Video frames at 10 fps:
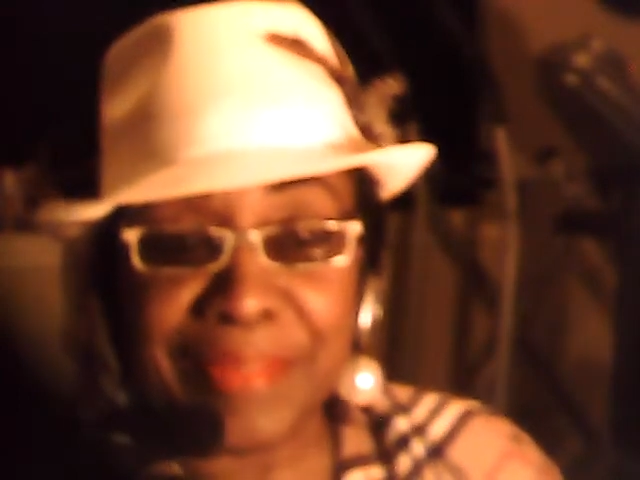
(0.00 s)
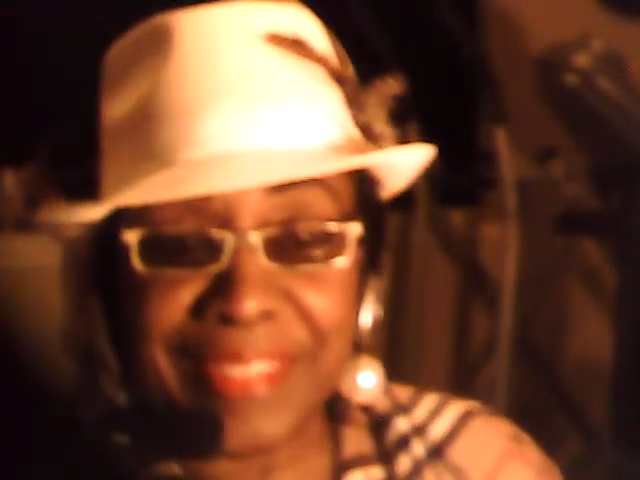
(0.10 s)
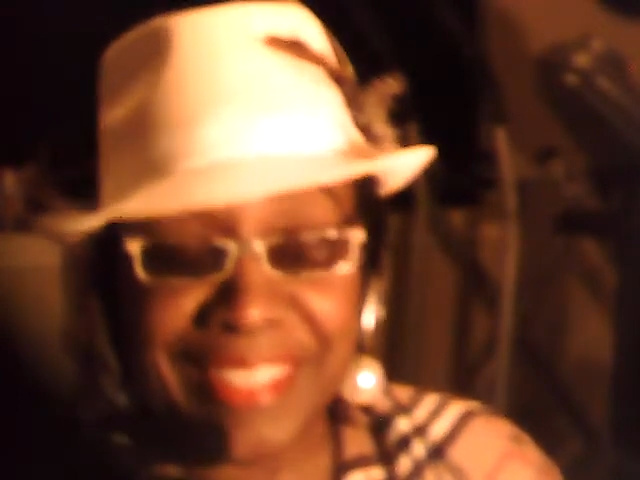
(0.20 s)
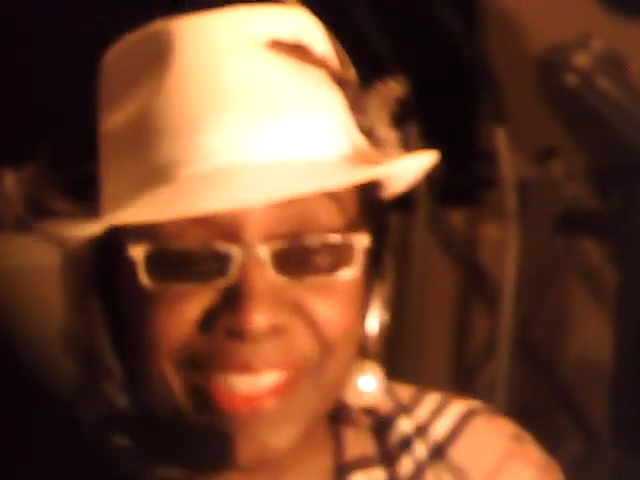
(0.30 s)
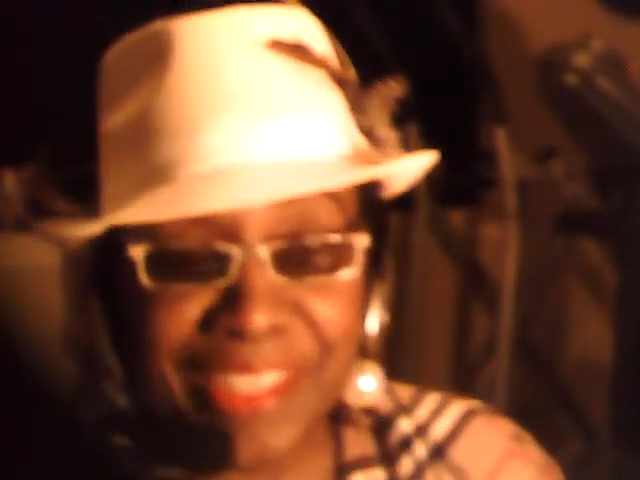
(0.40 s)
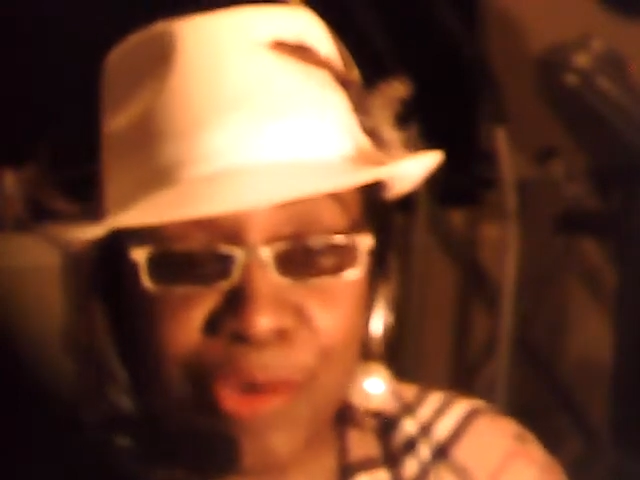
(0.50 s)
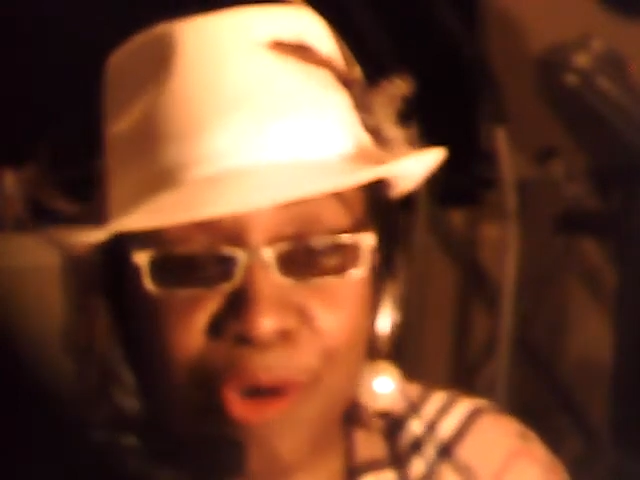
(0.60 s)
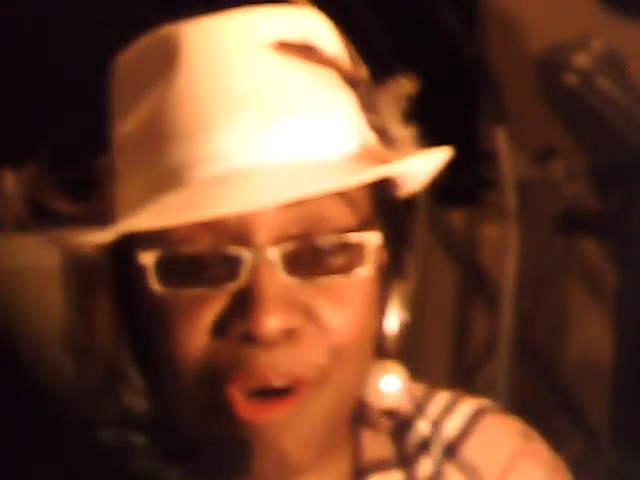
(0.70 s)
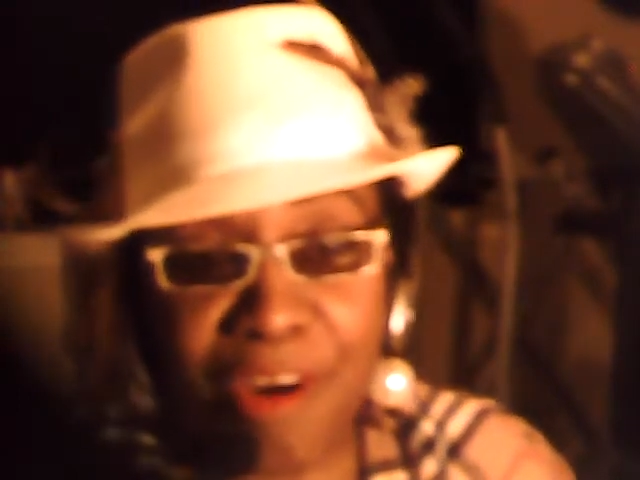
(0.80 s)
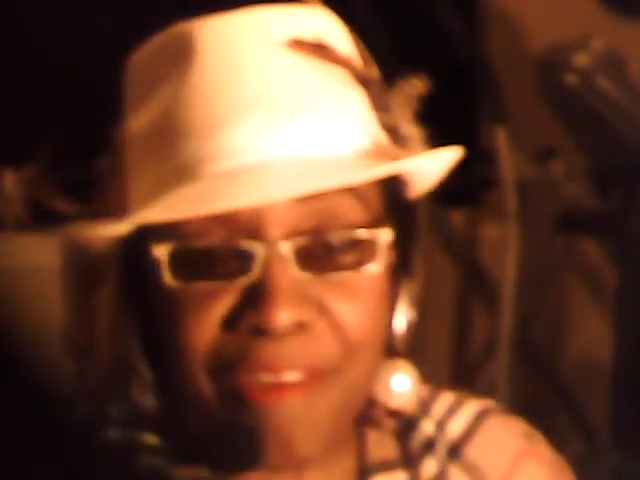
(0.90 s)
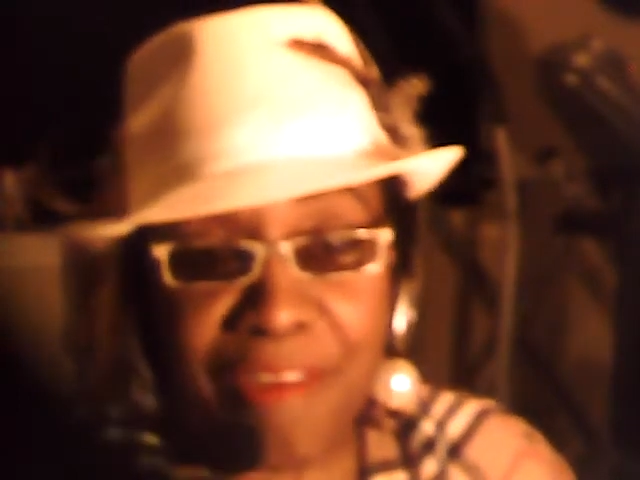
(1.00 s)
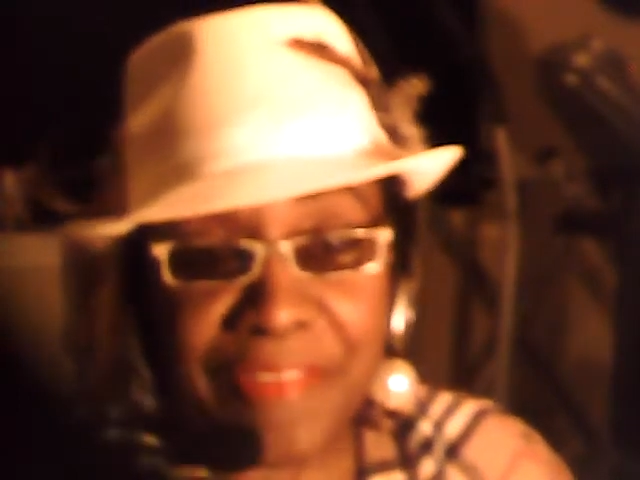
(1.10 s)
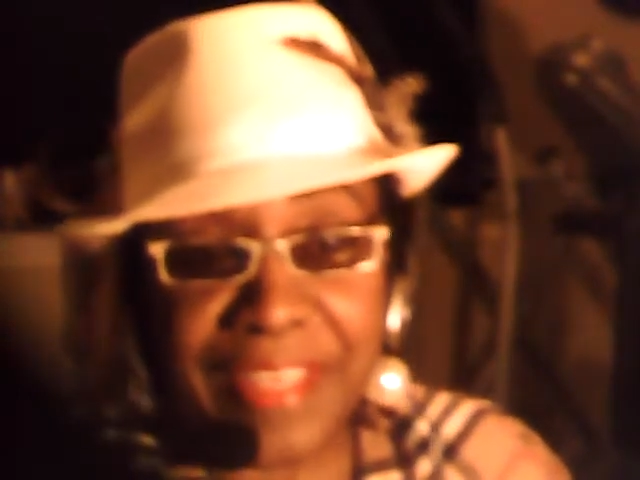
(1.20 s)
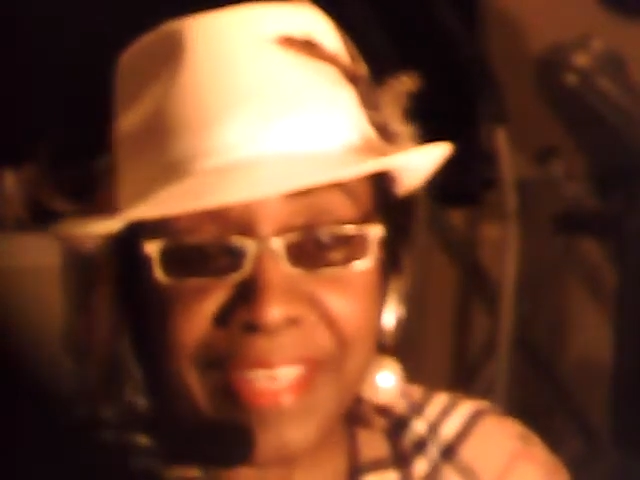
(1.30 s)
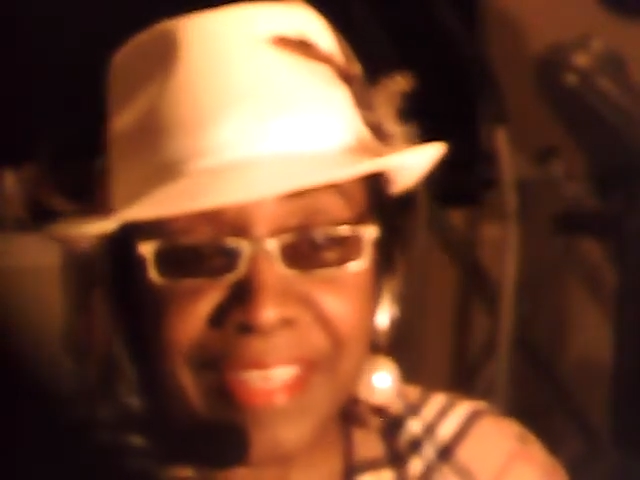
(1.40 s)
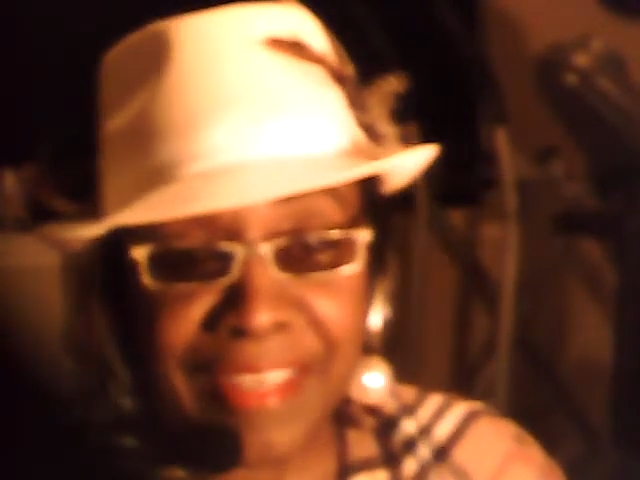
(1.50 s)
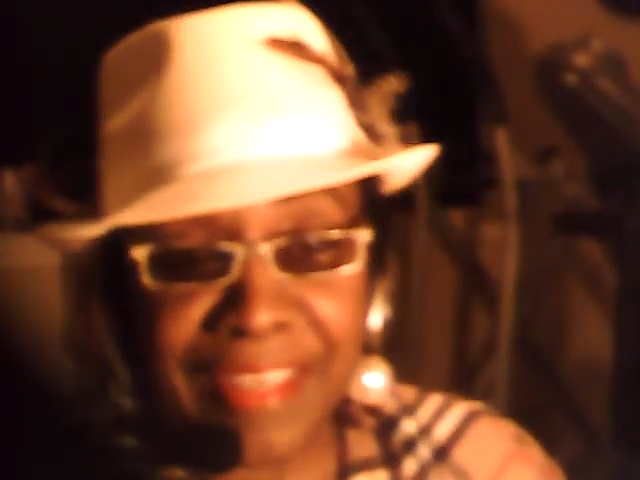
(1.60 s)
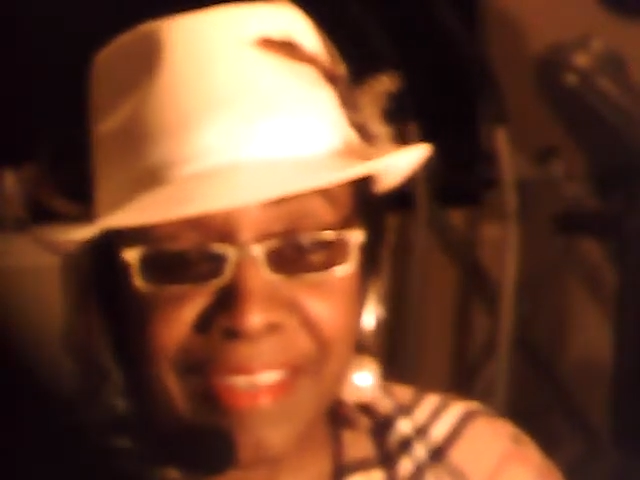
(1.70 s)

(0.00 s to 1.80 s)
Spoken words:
didn't go off and